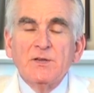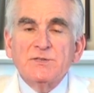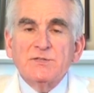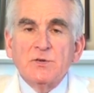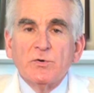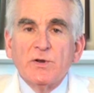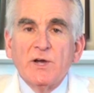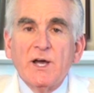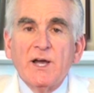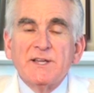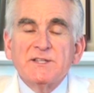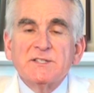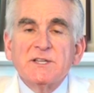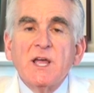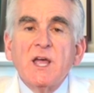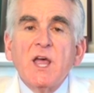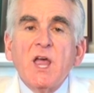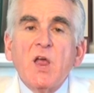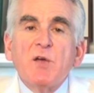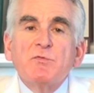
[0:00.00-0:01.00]
So
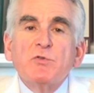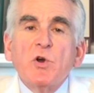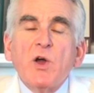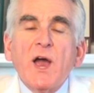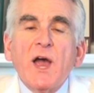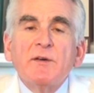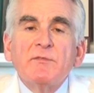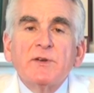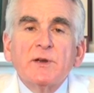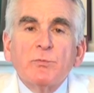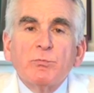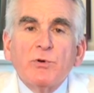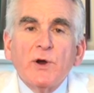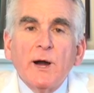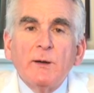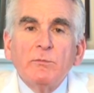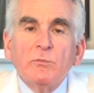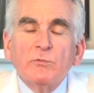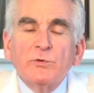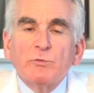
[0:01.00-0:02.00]
guys, if you're having a
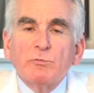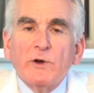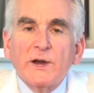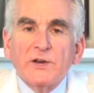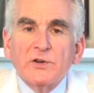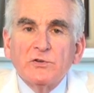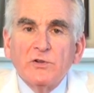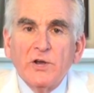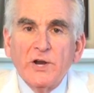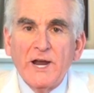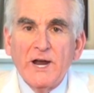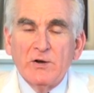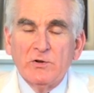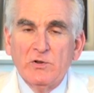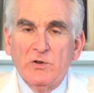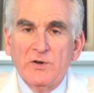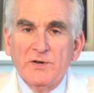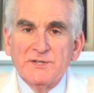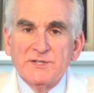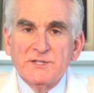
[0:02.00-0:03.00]
problem with regular hair
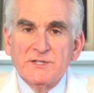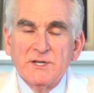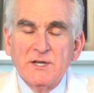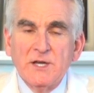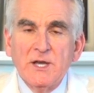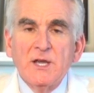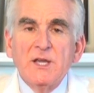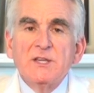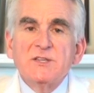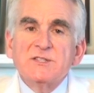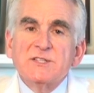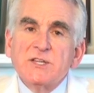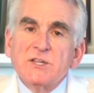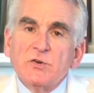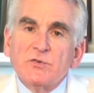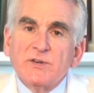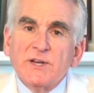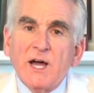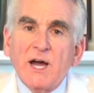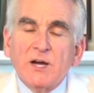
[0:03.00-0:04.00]
loss, see
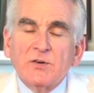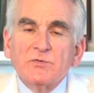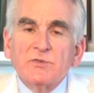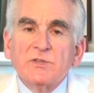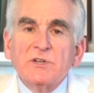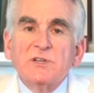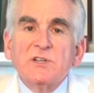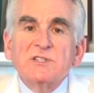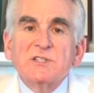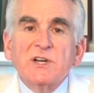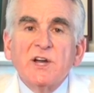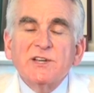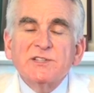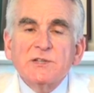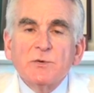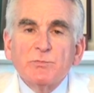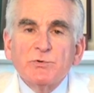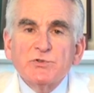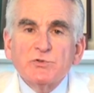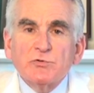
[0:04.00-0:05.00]
your doctor to
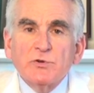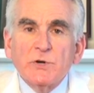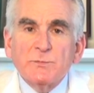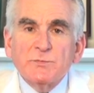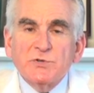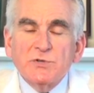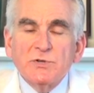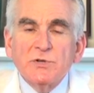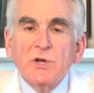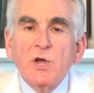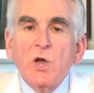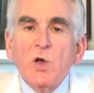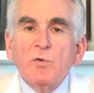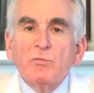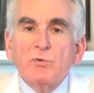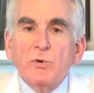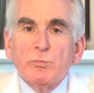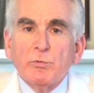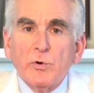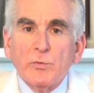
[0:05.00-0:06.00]
discuss a prescription
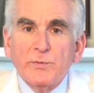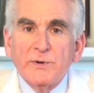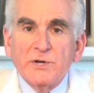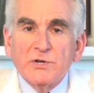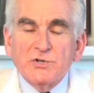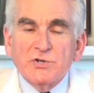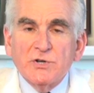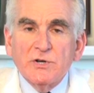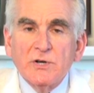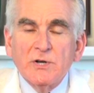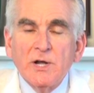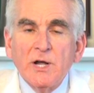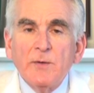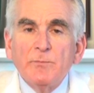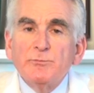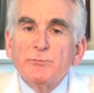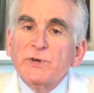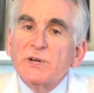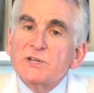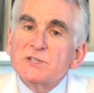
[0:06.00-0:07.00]
for Propecia,
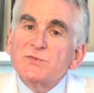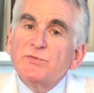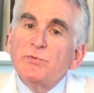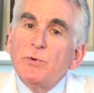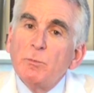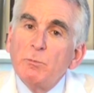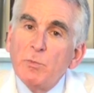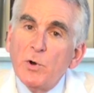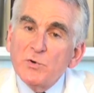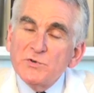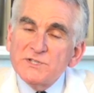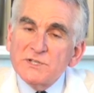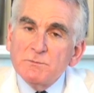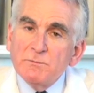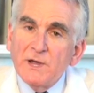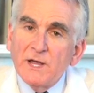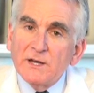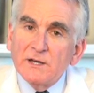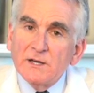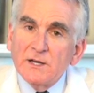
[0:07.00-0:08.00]
because for most
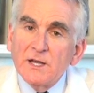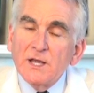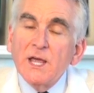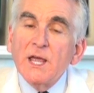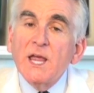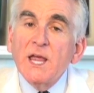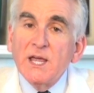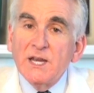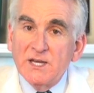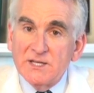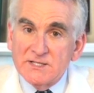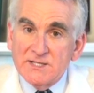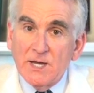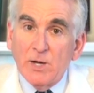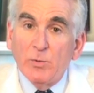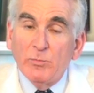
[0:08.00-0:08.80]
men, it is